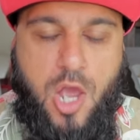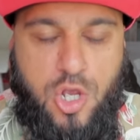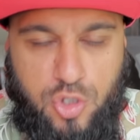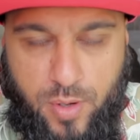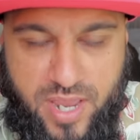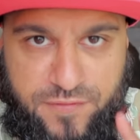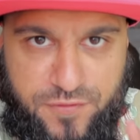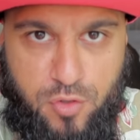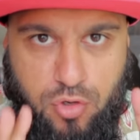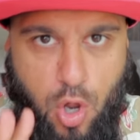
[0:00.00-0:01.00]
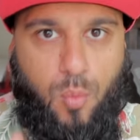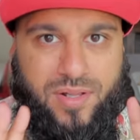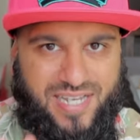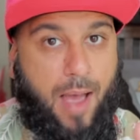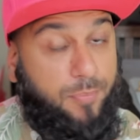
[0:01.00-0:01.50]
So if you know
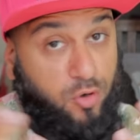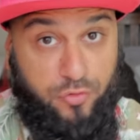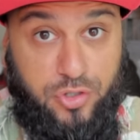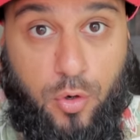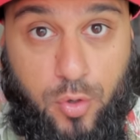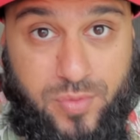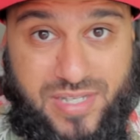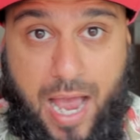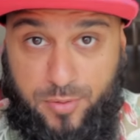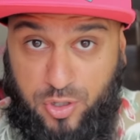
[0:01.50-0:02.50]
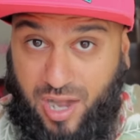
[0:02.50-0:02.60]
what's happening or you don't know what's happening,